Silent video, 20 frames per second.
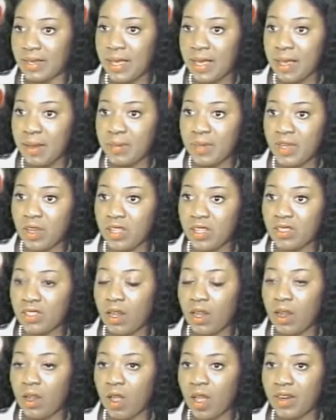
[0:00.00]
Because a
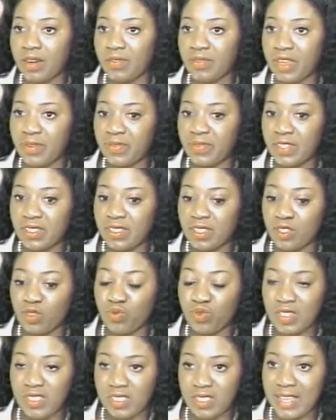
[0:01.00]
lot of emphasis
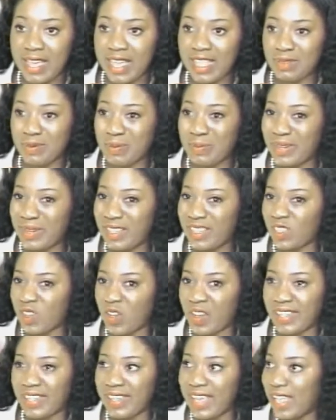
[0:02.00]
recently has been placed on
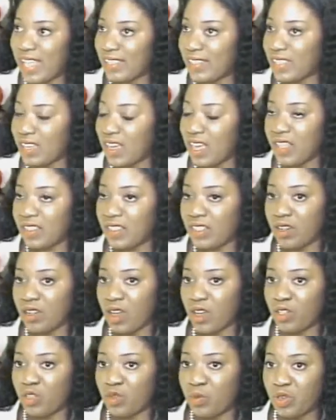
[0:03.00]
cancer, other
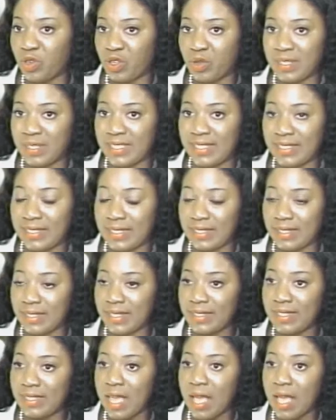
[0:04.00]
non-communicable diseases,